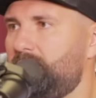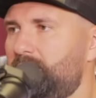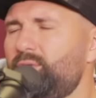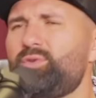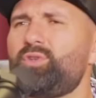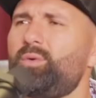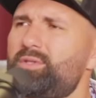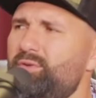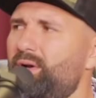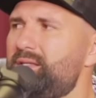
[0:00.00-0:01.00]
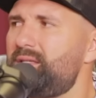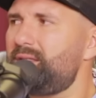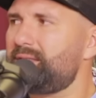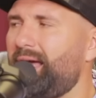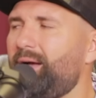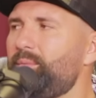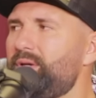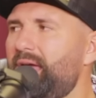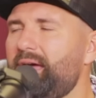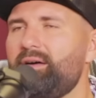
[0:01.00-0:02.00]
Dude, you know what's crazy? Tom
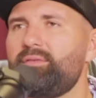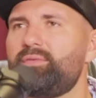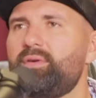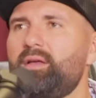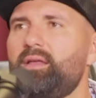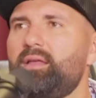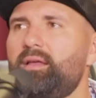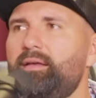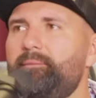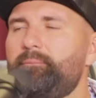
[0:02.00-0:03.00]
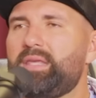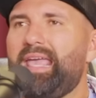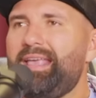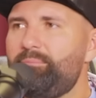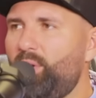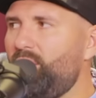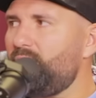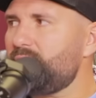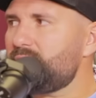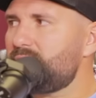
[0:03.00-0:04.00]
would have game
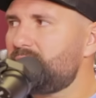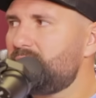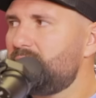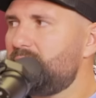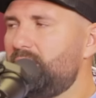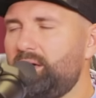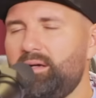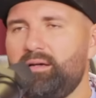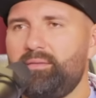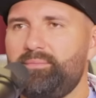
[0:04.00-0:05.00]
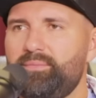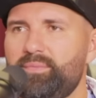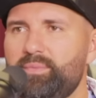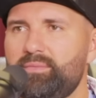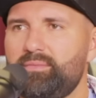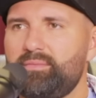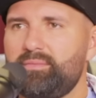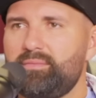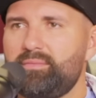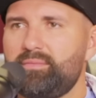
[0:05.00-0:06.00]
balls, um,
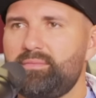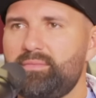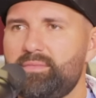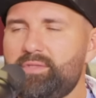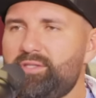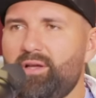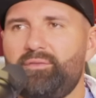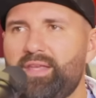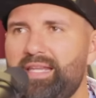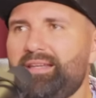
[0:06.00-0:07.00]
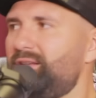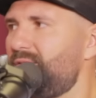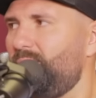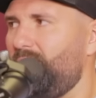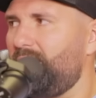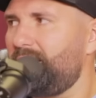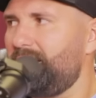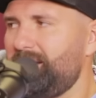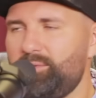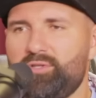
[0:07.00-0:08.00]
stuff that he doesn't want
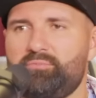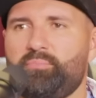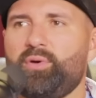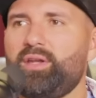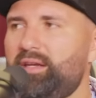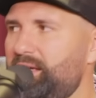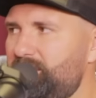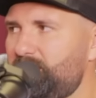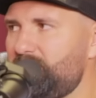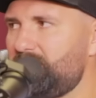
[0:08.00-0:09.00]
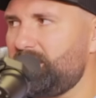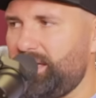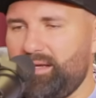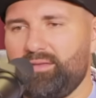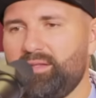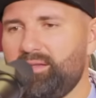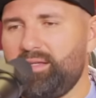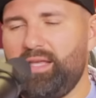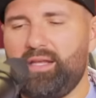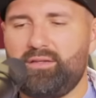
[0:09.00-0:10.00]
and he would just put it next to his like on the,
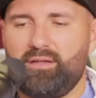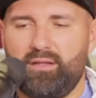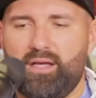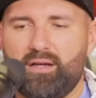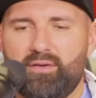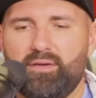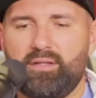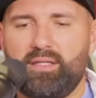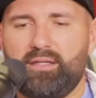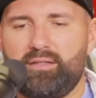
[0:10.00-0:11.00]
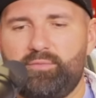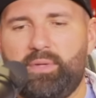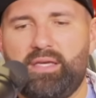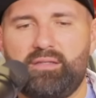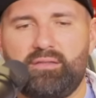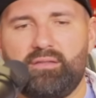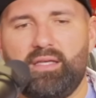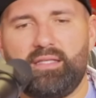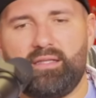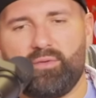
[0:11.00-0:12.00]
the he had a locker and then a space
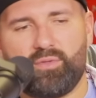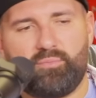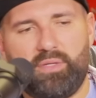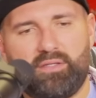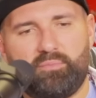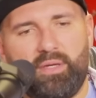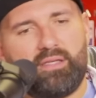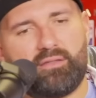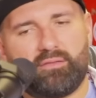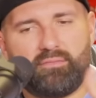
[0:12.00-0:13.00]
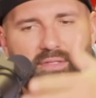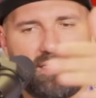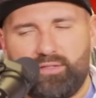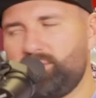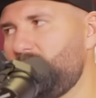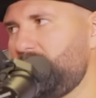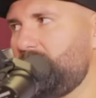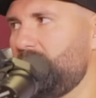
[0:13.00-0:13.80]
and then there was big space next to it